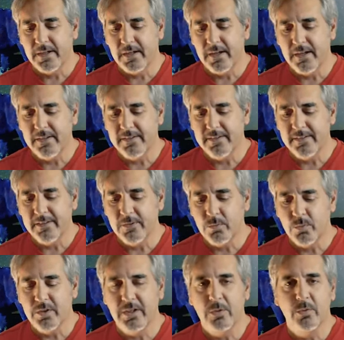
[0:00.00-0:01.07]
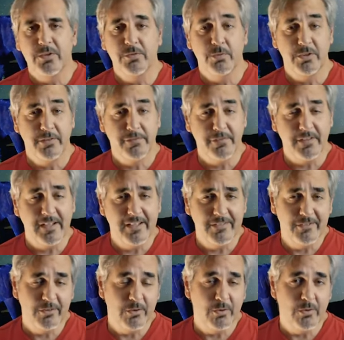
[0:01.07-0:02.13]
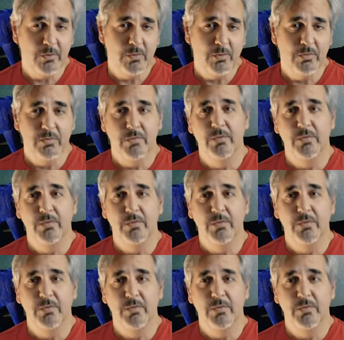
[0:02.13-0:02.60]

I did it when I was with a friend, so